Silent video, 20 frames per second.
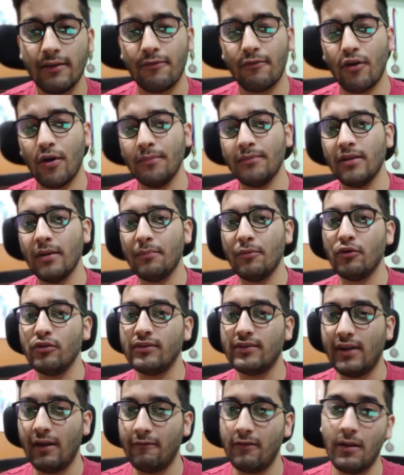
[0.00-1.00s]
from
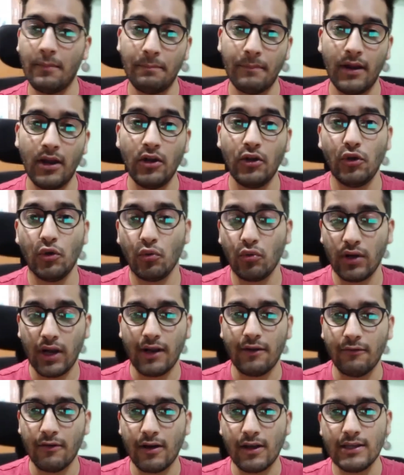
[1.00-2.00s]
suppose development to
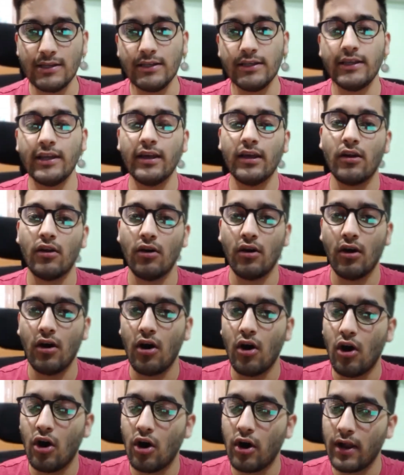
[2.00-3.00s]
network engineer
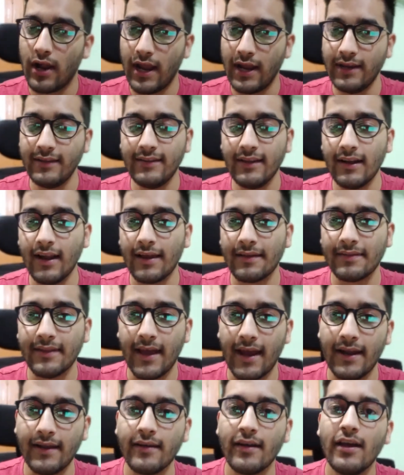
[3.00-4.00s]
or anything like
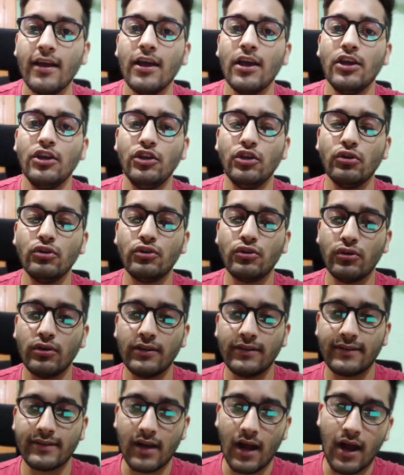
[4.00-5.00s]
that, you
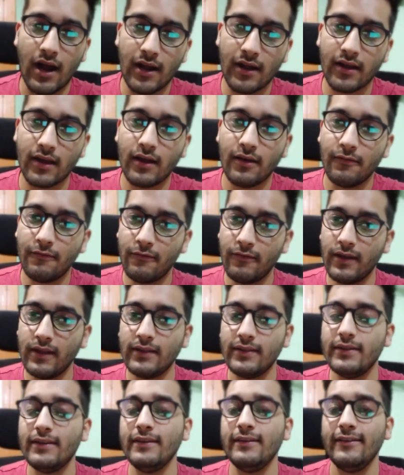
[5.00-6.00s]
should start
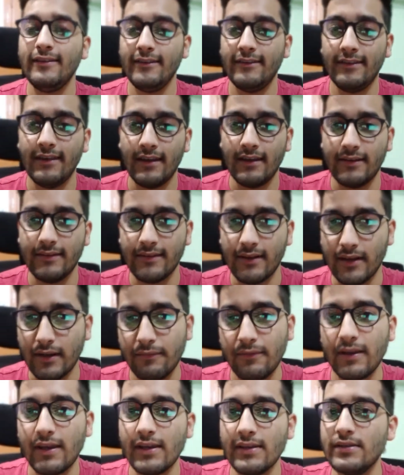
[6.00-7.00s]
with the C C N A
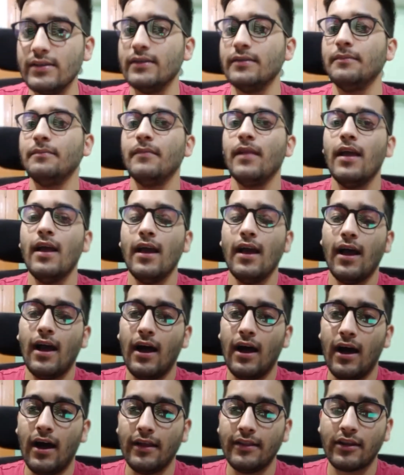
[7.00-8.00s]
certification.
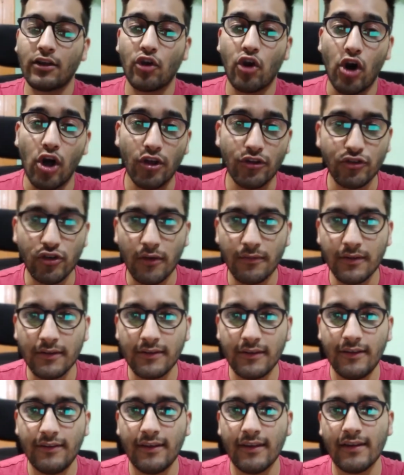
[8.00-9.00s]
Uh, the cost of the
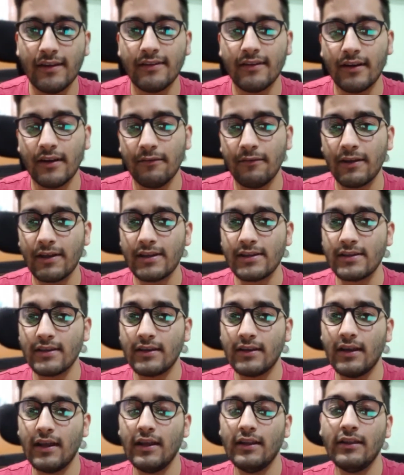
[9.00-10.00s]
C C N A
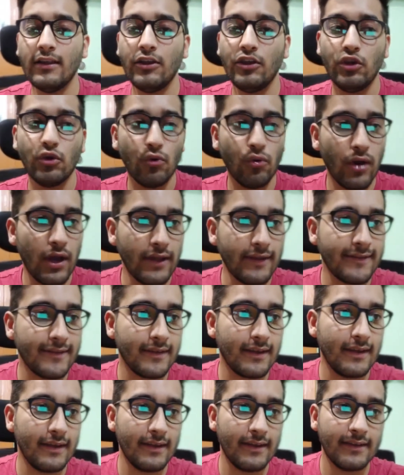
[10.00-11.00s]
certification in the U S
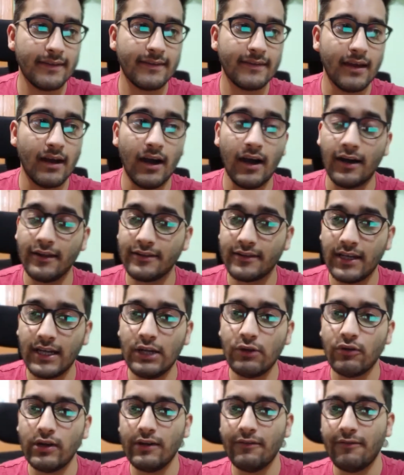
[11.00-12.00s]
is uh, three
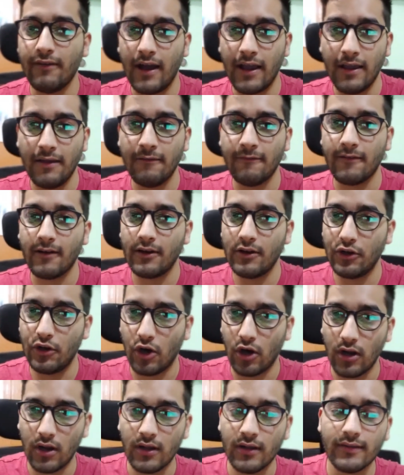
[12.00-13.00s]
hundred twenty-five
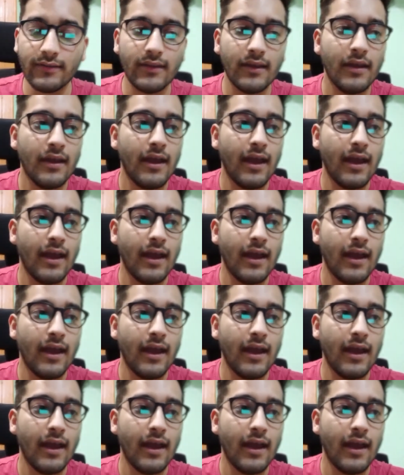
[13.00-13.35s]
dollars,